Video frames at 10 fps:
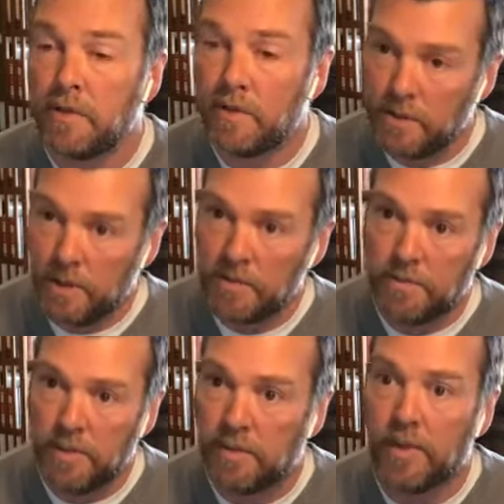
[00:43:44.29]
So the shares
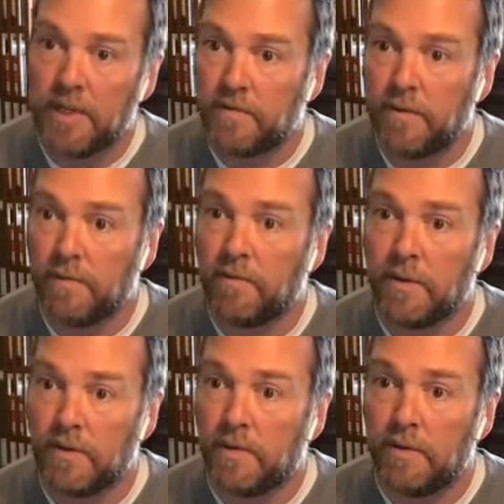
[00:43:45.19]
will be depressed for the
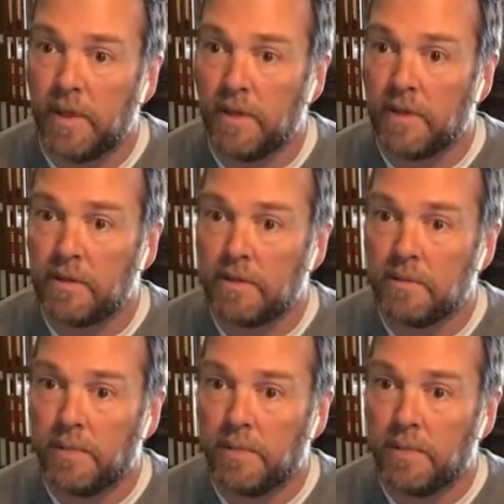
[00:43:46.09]
first few years,